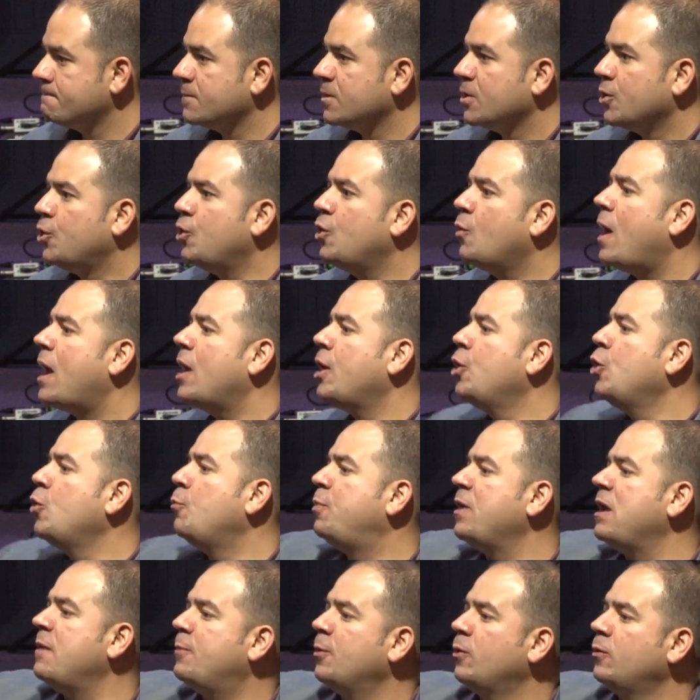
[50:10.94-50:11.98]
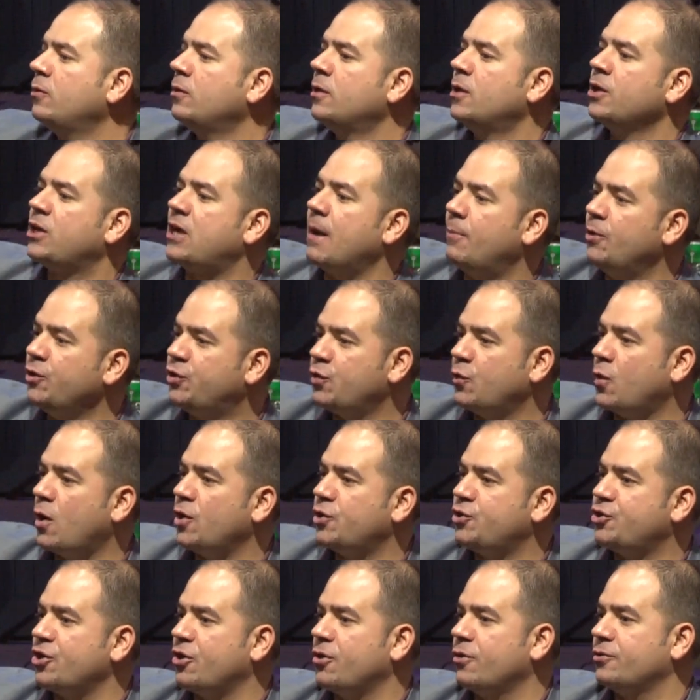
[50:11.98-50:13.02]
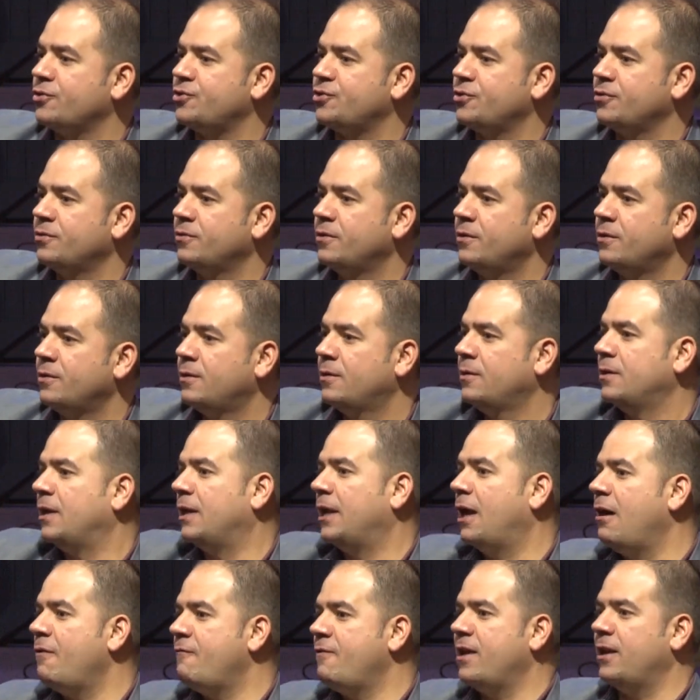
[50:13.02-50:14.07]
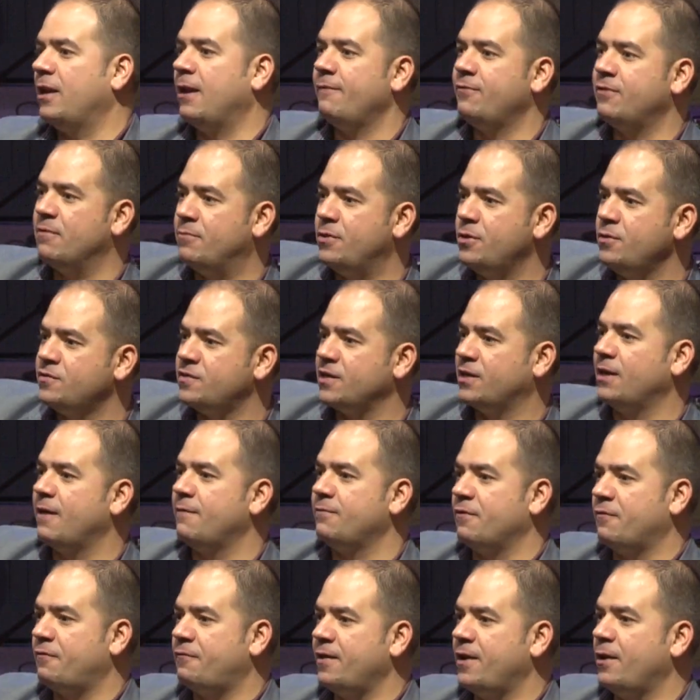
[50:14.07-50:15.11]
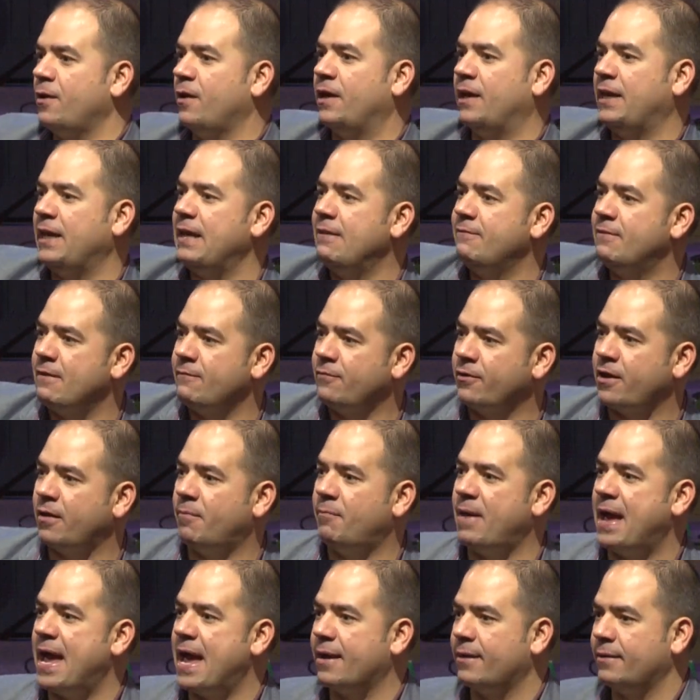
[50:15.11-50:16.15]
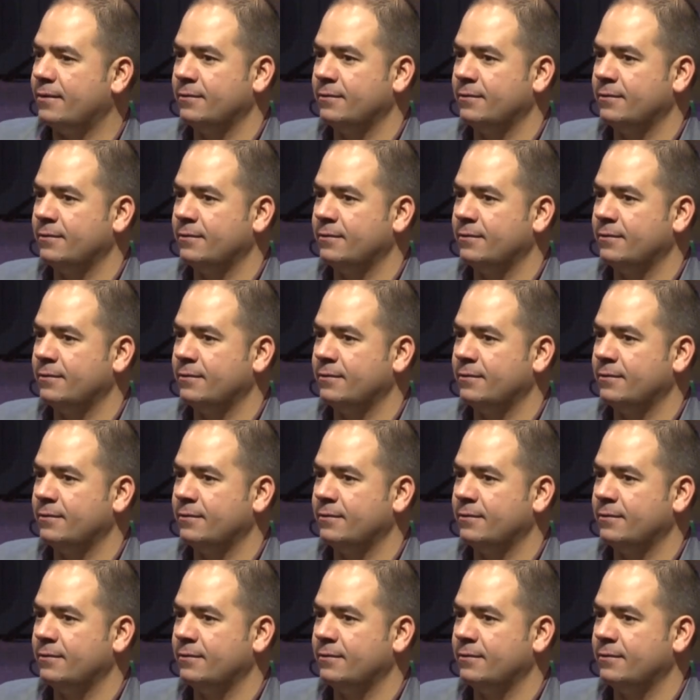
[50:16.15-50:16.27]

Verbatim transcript: You know, our new people coming to our church, love it, love the music, love the feel, and leave, never come back.